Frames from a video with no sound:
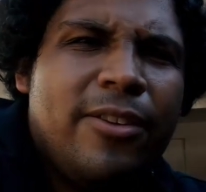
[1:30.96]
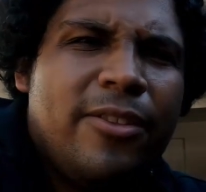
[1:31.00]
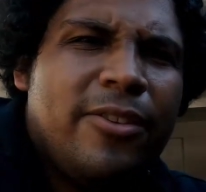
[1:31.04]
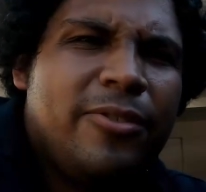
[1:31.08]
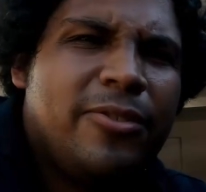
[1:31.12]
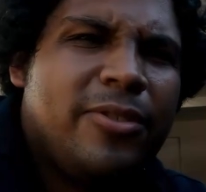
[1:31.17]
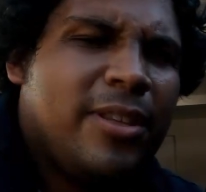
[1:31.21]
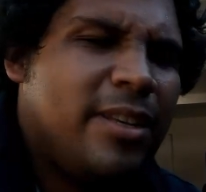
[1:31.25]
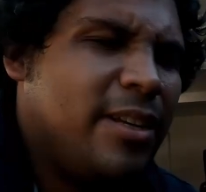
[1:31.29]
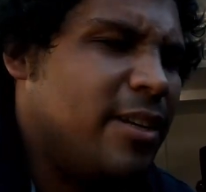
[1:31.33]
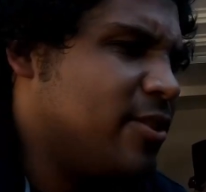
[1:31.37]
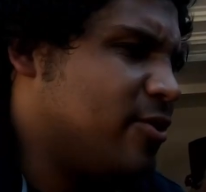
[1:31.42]

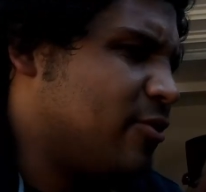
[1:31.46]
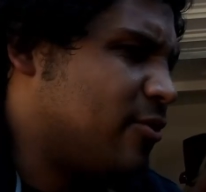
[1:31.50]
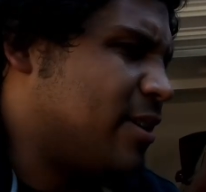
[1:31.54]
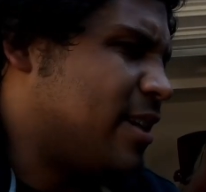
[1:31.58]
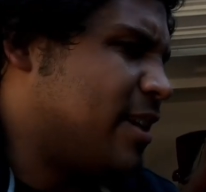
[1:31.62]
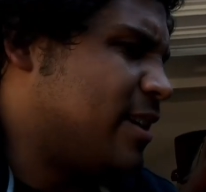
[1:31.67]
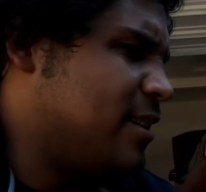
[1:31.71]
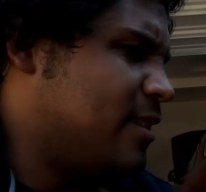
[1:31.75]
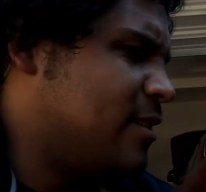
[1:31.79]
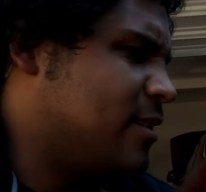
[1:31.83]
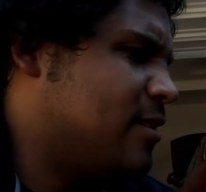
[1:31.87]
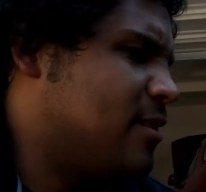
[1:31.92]
those things are
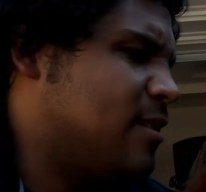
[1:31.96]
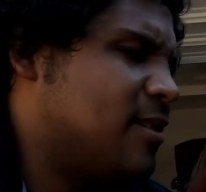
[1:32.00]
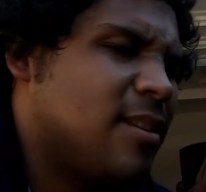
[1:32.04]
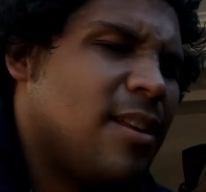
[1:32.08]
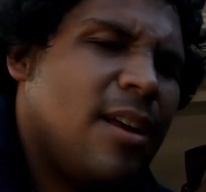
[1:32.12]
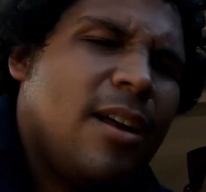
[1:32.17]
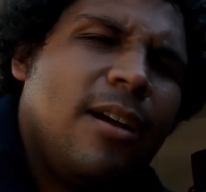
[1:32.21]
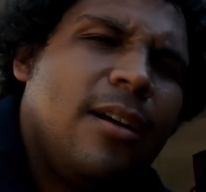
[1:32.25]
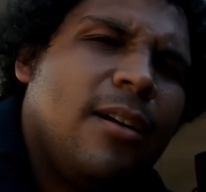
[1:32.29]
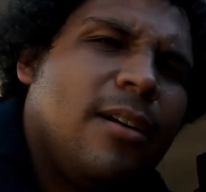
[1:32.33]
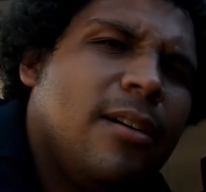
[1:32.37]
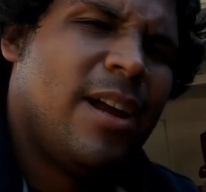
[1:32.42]
nice and
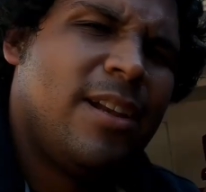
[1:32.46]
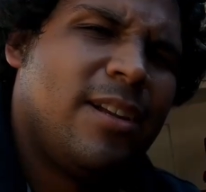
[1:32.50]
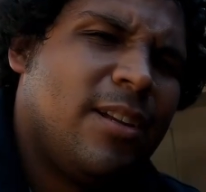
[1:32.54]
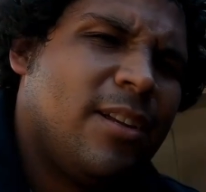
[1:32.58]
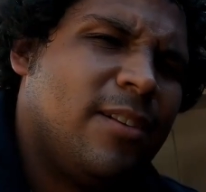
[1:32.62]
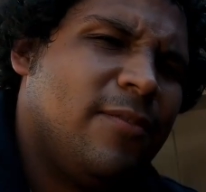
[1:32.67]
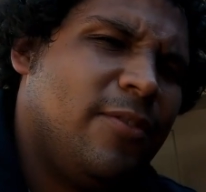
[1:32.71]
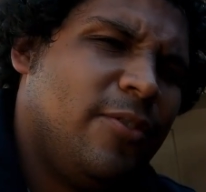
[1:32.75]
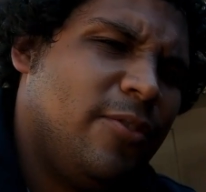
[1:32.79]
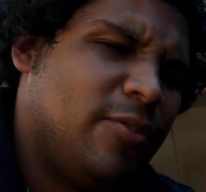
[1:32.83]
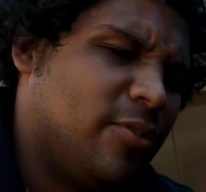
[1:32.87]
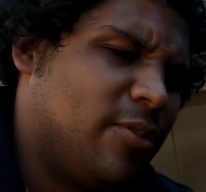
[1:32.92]
snug. Kind of
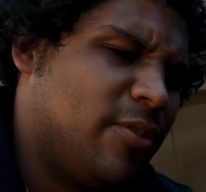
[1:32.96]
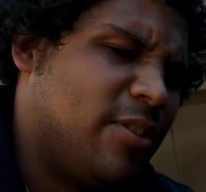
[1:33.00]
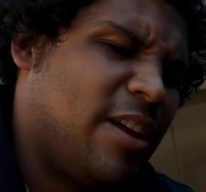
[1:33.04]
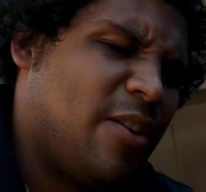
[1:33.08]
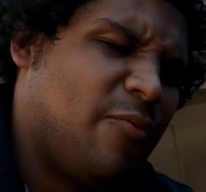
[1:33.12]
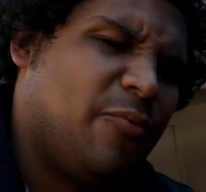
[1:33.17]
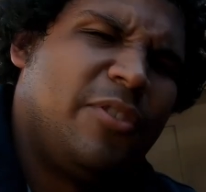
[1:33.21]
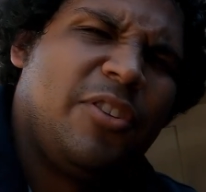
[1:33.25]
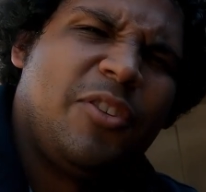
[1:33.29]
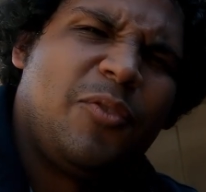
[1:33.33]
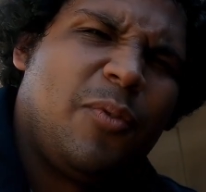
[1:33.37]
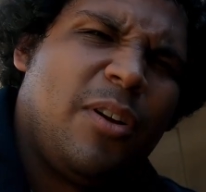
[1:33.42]
confused on
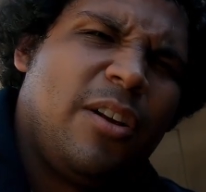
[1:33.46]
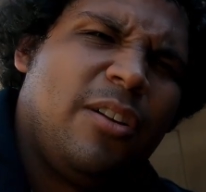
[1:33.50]
that one as